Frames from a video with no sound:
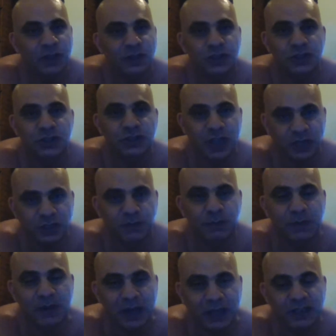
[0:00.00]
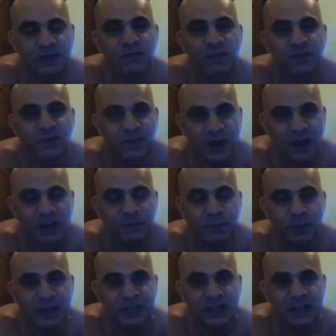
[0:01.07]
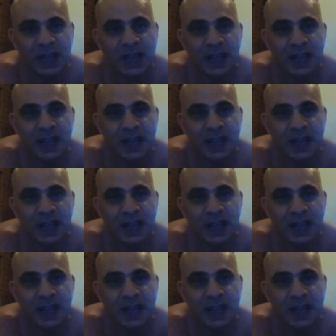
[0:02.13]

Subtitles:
such blatant fuckboys.